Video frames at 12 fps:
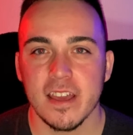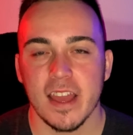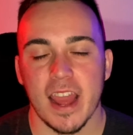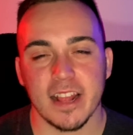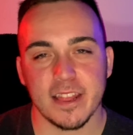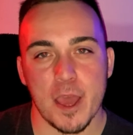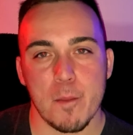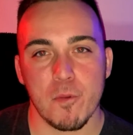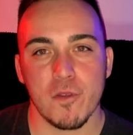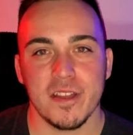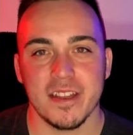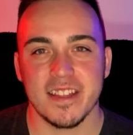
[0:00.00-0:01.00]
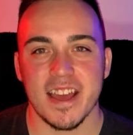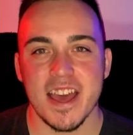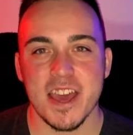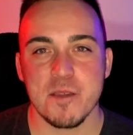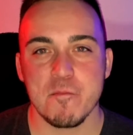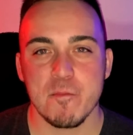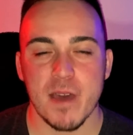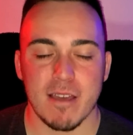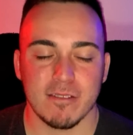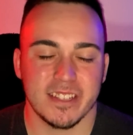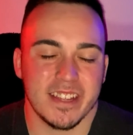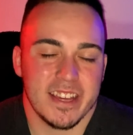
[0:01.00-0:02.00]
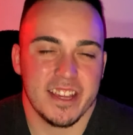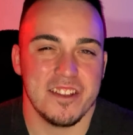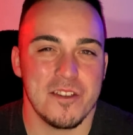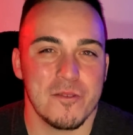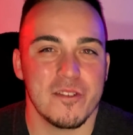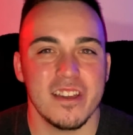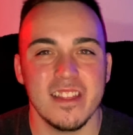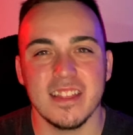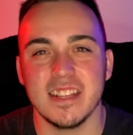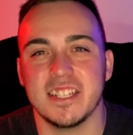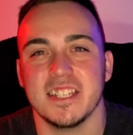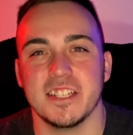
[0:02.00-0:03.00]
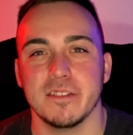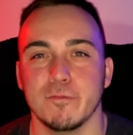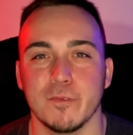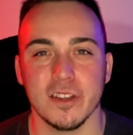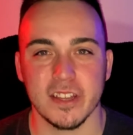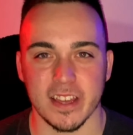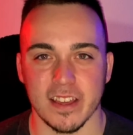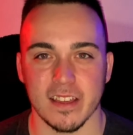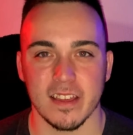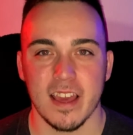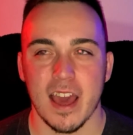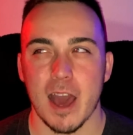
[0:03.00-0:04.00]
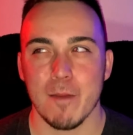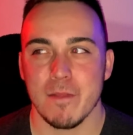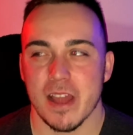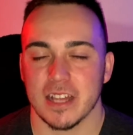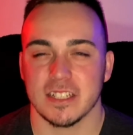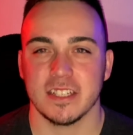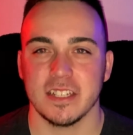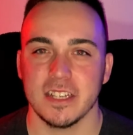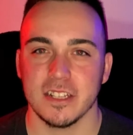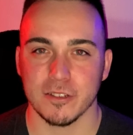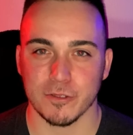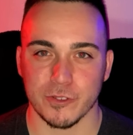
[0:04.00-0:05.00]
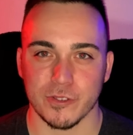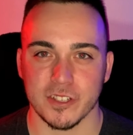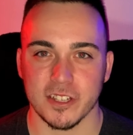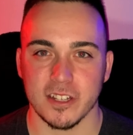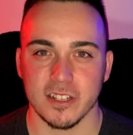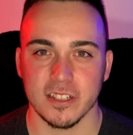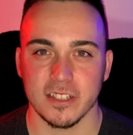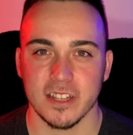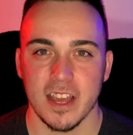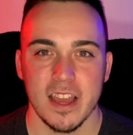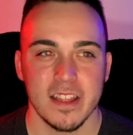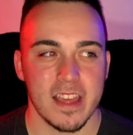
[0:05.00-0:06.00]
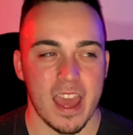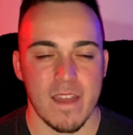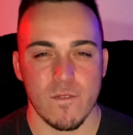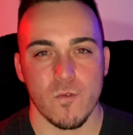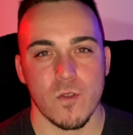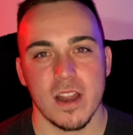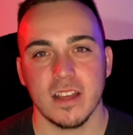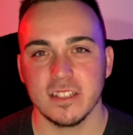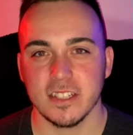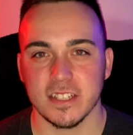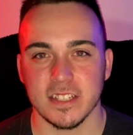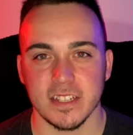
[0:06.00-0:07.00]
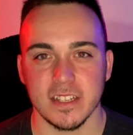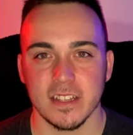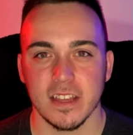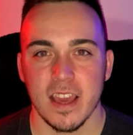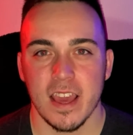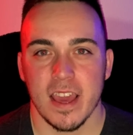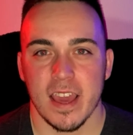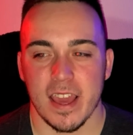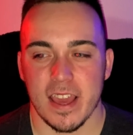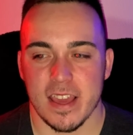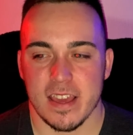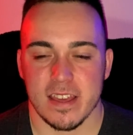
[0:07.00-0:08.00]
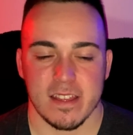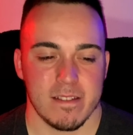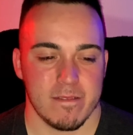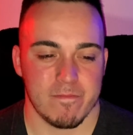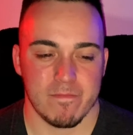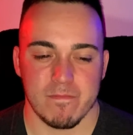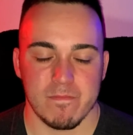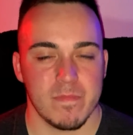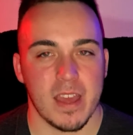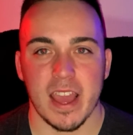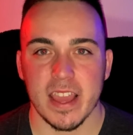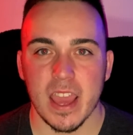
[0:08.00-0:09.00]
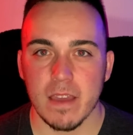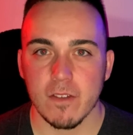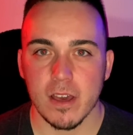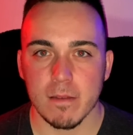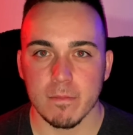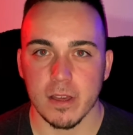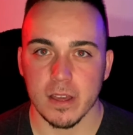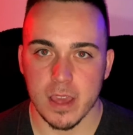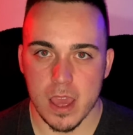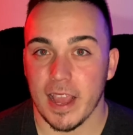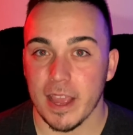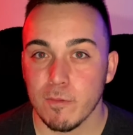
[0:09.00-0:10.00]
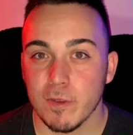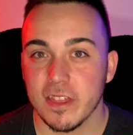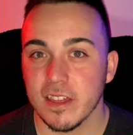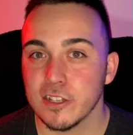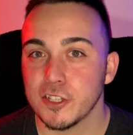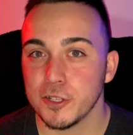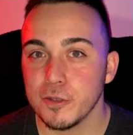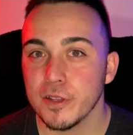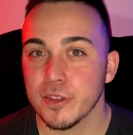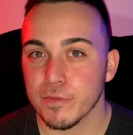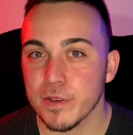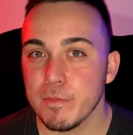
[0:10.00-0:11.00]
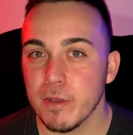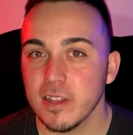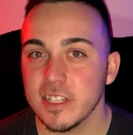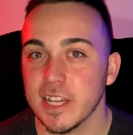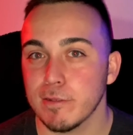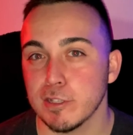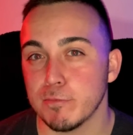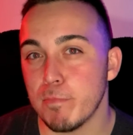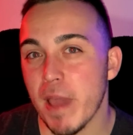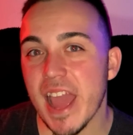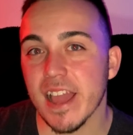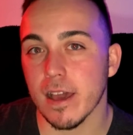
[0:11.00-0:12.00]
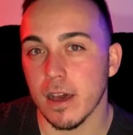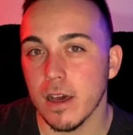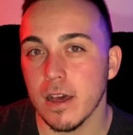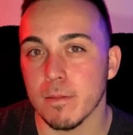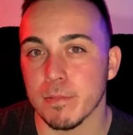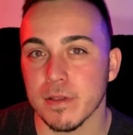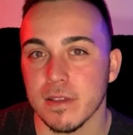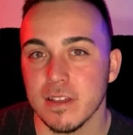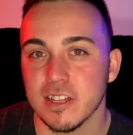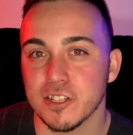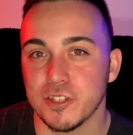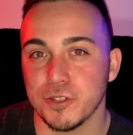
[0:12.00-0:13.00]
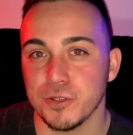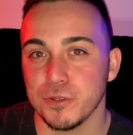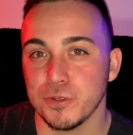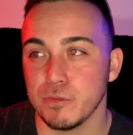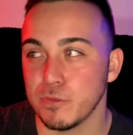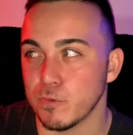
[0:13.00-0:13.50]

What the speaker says: At that point in time, I was like, you know what? This isn't working. I'm not seeing those results that everyone else is seeing. And I gave up again. And within 2 to 3 months, I was back up to